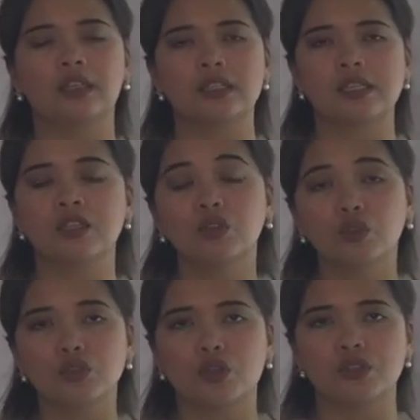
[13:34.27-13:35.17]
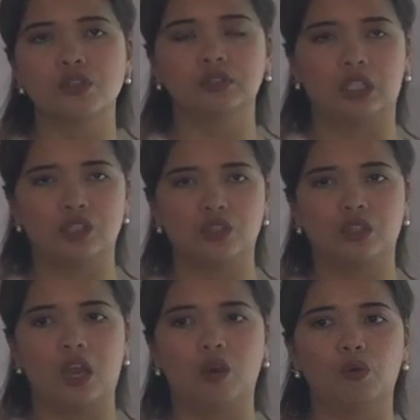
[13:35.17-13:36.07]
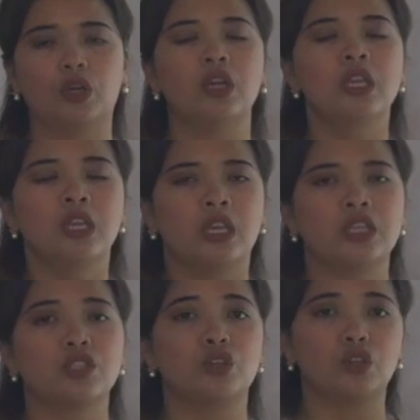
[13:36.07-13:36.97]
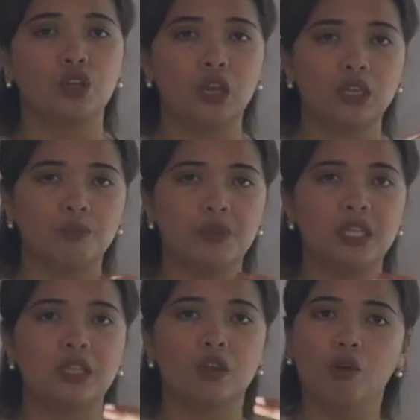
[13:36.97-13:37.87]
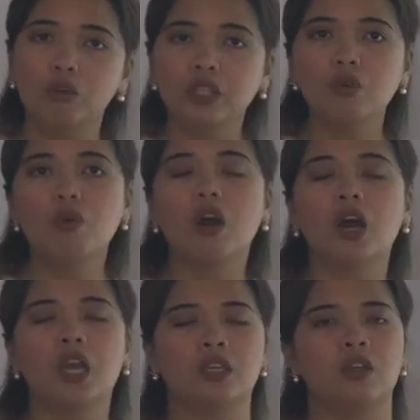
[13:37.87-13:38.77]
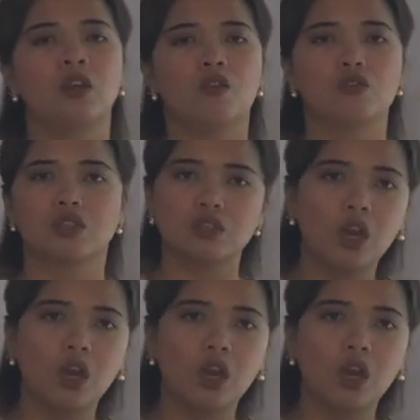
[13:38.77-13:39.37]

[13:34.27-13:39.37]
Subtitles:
asynchronous consultation hour is you're gonna be the only one who